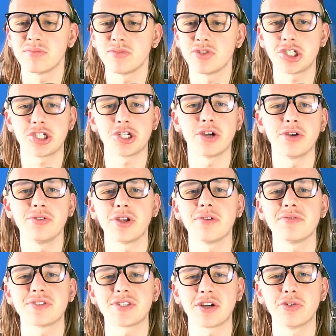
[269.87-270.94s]
show
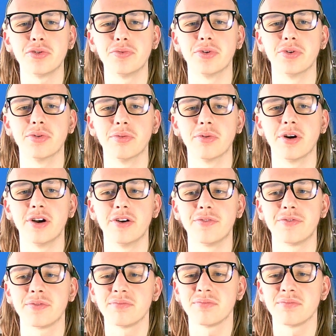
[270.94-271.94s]
don't tell rule of